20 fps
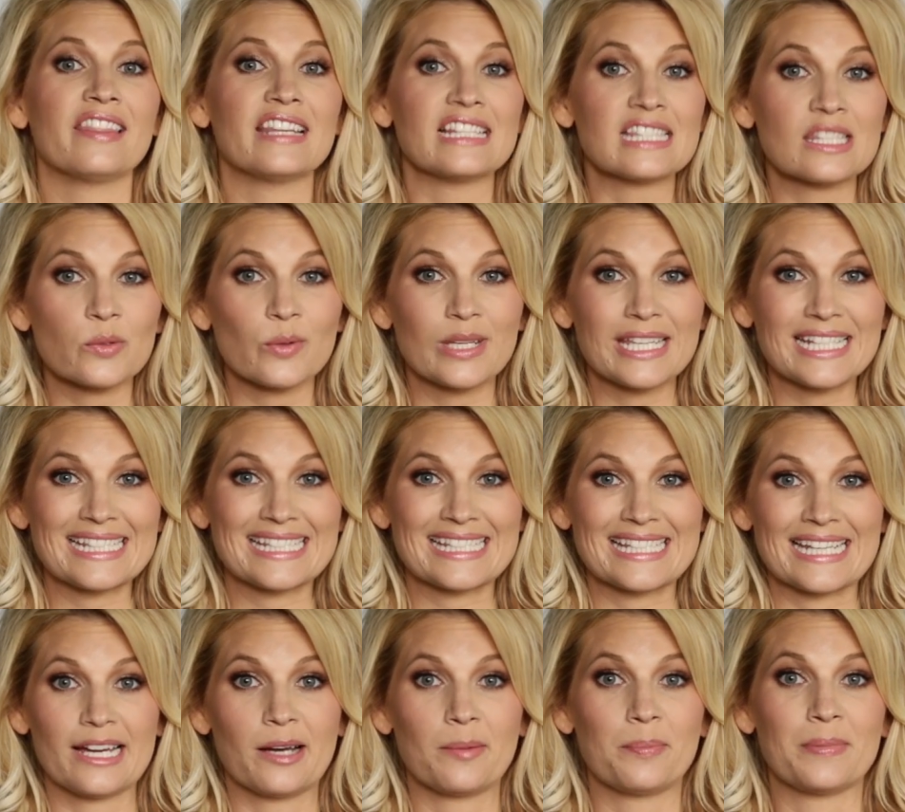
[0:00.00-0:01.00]
This week's
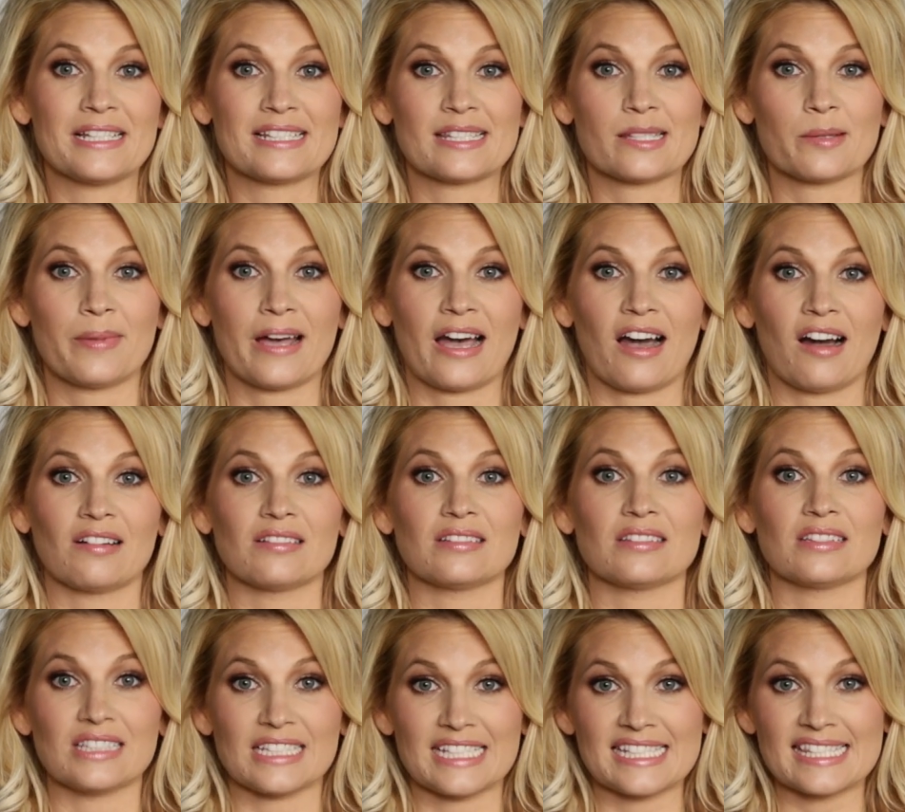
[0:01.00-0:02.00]
tip is
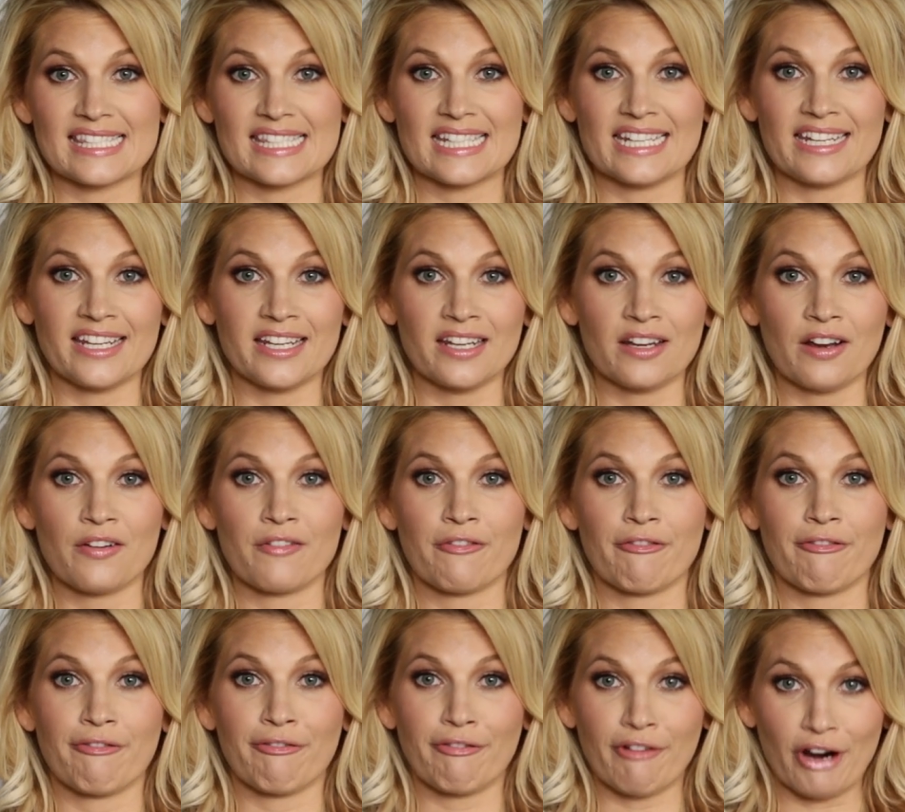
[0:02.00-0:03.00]
about listening
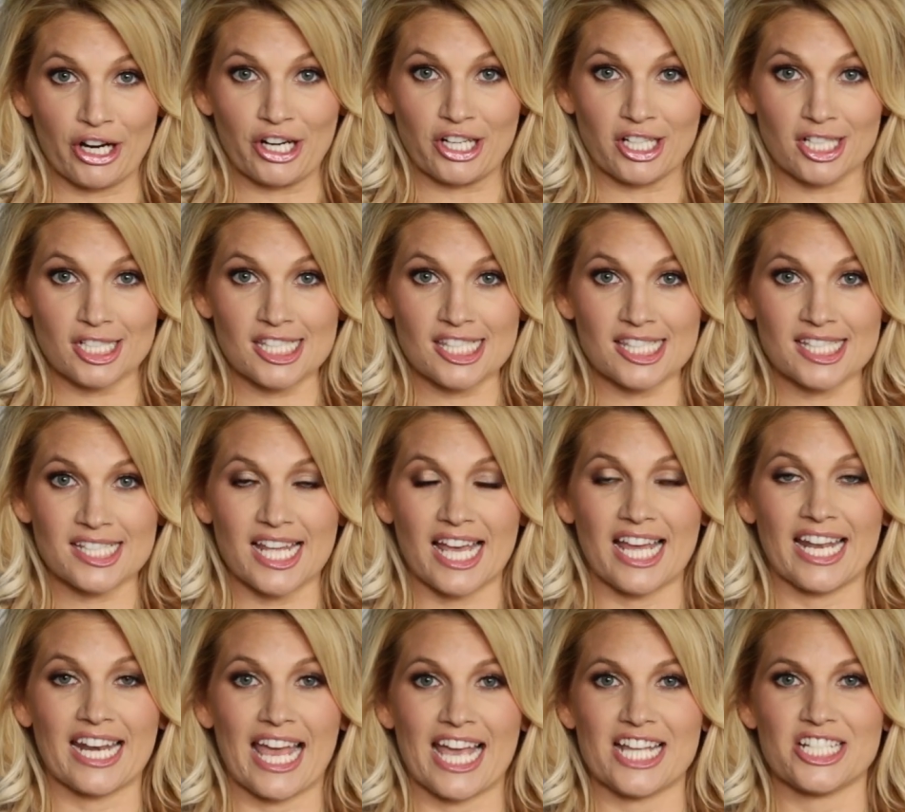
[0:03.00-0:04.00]
first
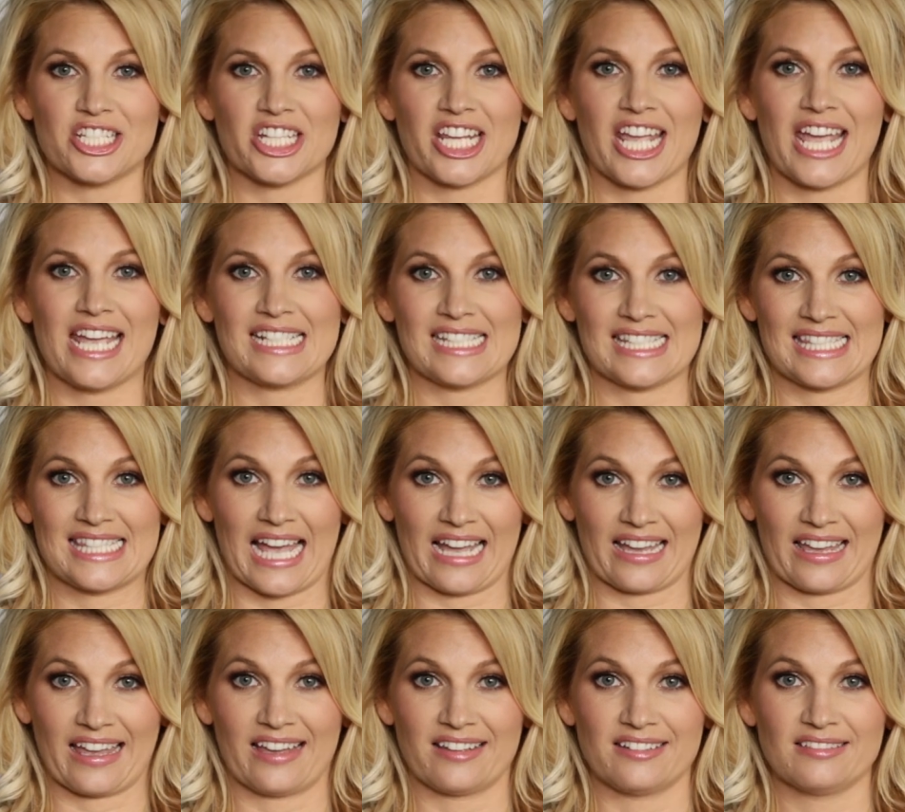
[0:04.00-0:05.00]
and educate
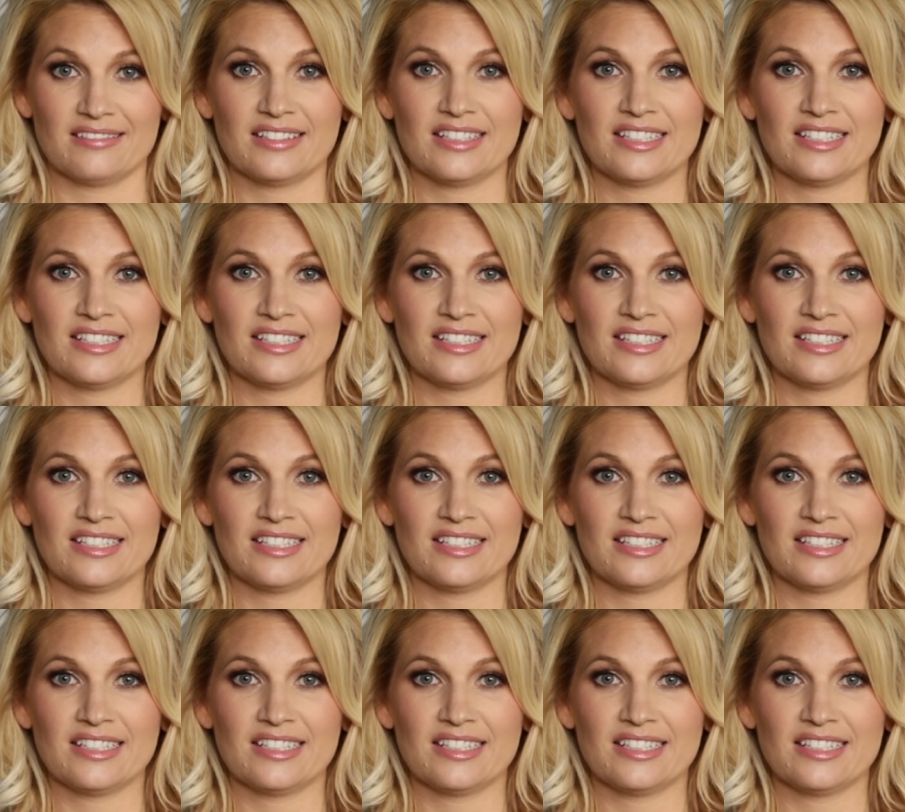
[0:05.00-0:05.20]
second.